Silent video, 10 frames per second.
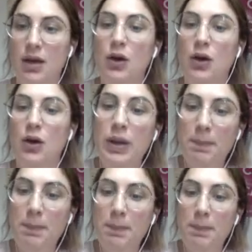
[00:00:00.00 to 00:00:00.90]
We
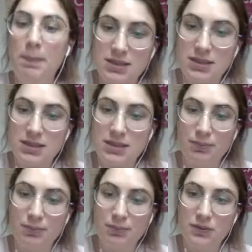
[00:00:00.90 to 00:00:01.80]
placed
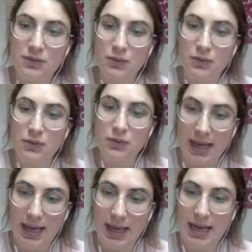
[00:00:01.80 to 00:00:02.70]
both tubes
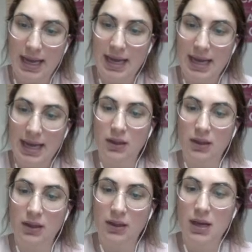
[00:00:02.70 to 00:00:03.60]
A and B
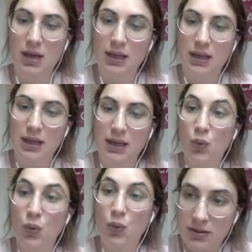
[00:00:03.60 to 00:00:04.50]
in a
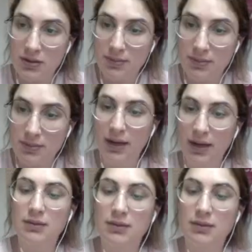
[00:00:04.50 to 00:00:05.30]
water bath